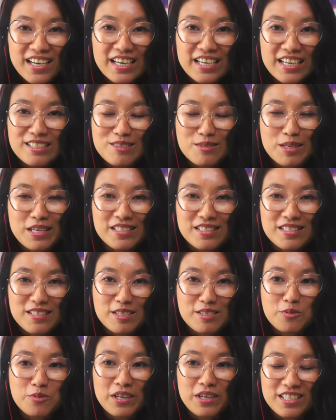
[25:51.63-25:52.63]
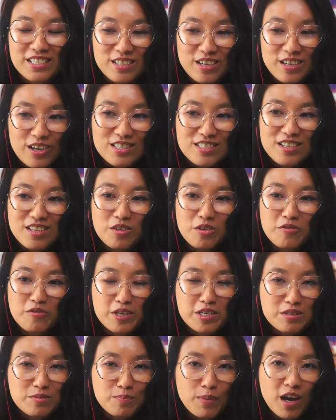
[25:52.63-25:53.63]
is willing to answer the
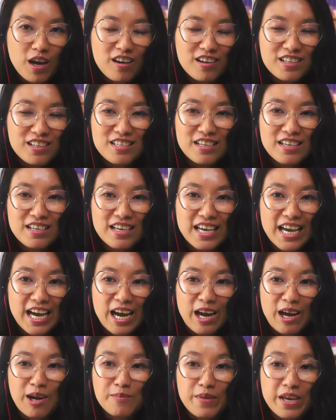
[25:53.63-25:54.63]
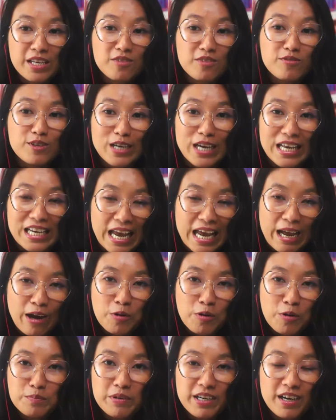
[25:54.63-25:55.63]
first part, and if you can
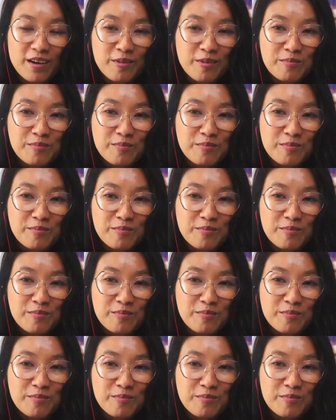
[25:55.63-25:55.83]
help